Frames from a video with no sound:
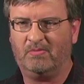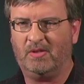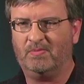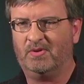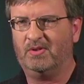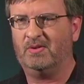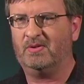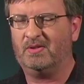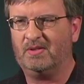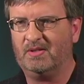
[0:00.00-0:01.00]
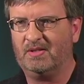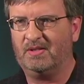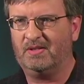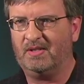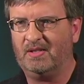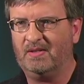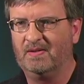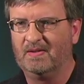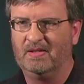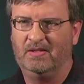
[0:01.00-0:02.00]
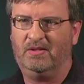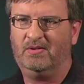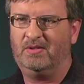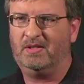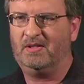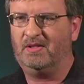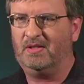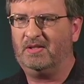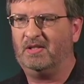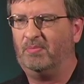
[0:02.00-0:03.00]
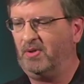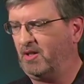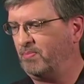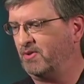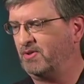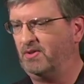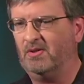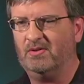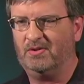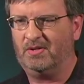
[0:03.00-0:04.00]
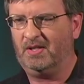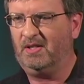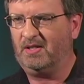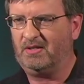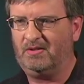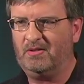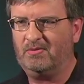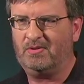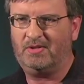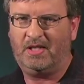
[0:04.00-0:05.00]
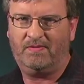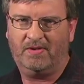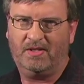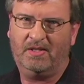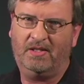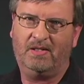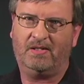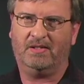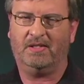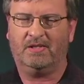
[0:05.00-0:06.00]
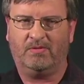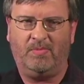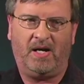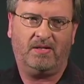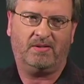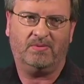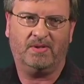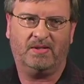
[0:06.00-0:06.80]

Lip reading: up to her and say, "You did this." They pick up a stone. You say, "The stone will save you here," and they smacked her with